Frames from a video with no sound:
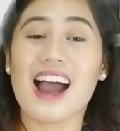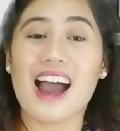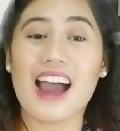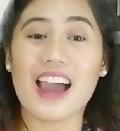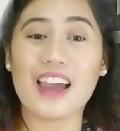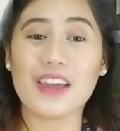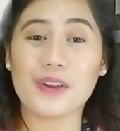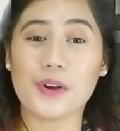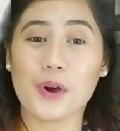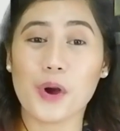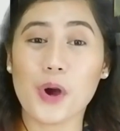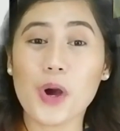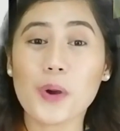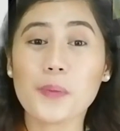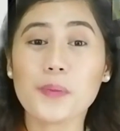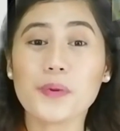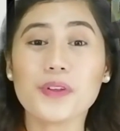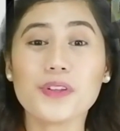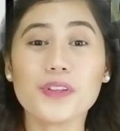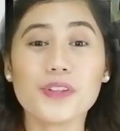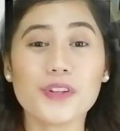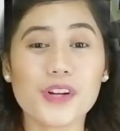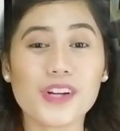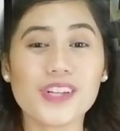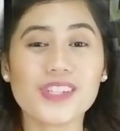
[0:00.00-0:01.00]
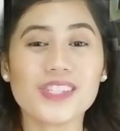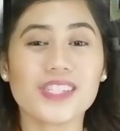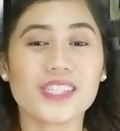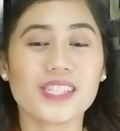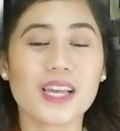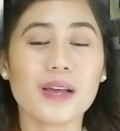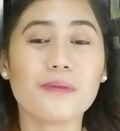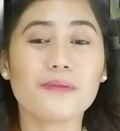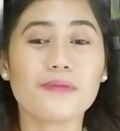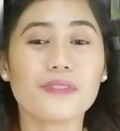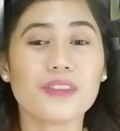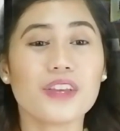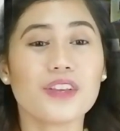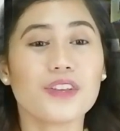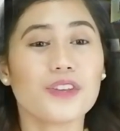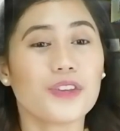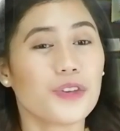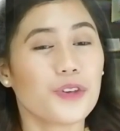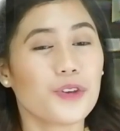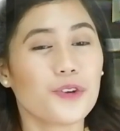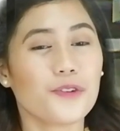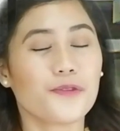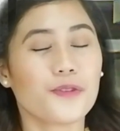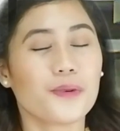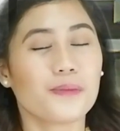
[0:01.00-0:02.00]
I hope you learned
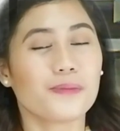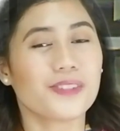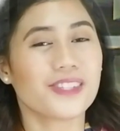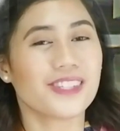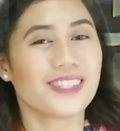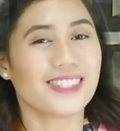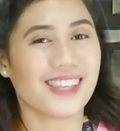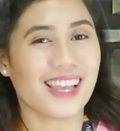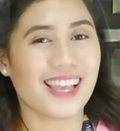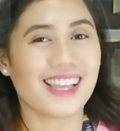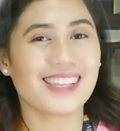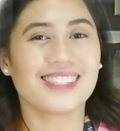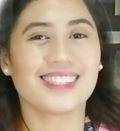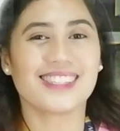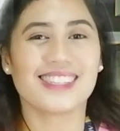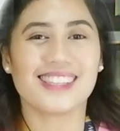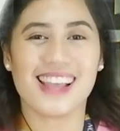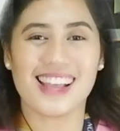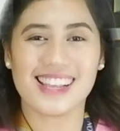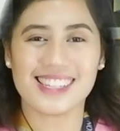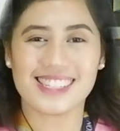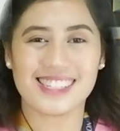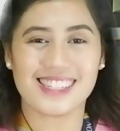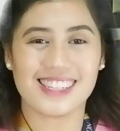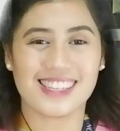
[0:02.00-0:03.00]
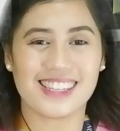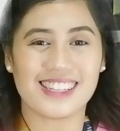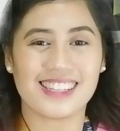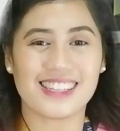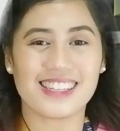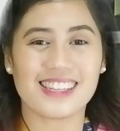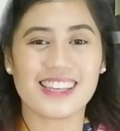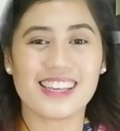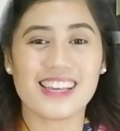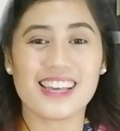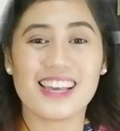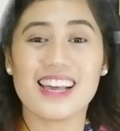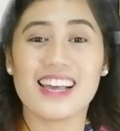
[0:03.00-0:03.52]
something new from today's lesson.